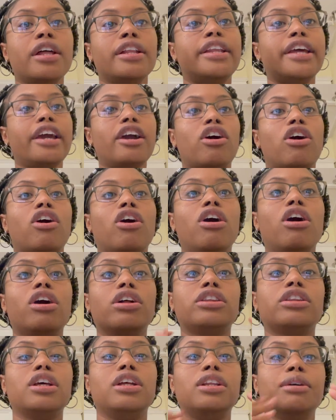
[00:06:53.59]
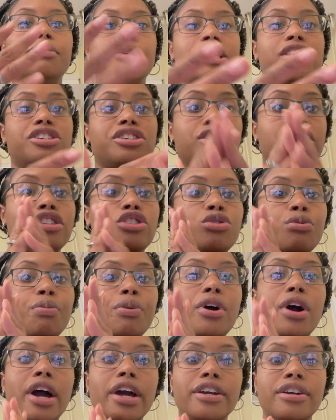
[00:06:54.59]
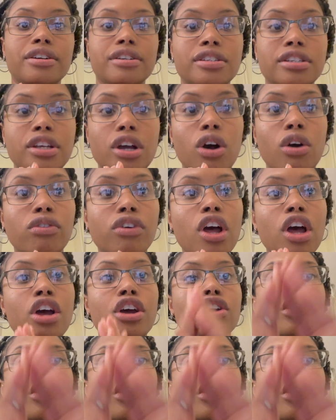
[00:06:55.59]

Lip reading: they are all the limitations that you put on yourself.